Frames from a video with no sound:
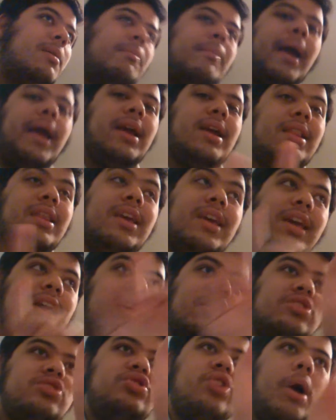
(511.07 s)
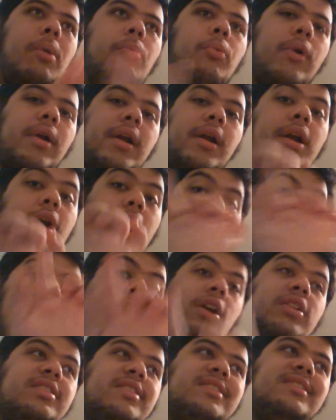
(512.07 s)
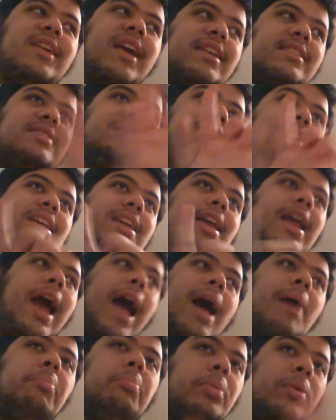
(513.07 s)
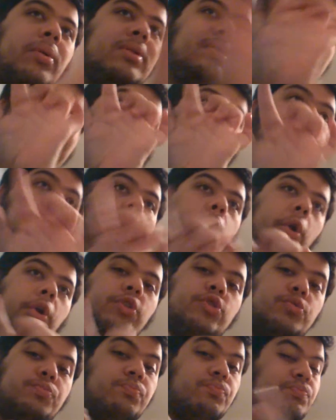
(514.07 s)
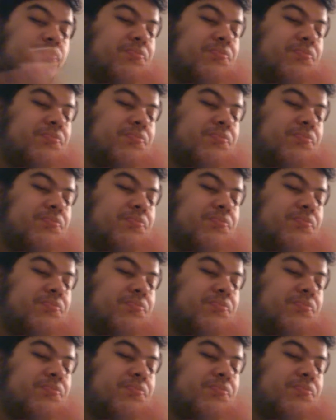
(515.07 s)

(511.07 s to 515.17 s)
by clicking somewhere, access the app that works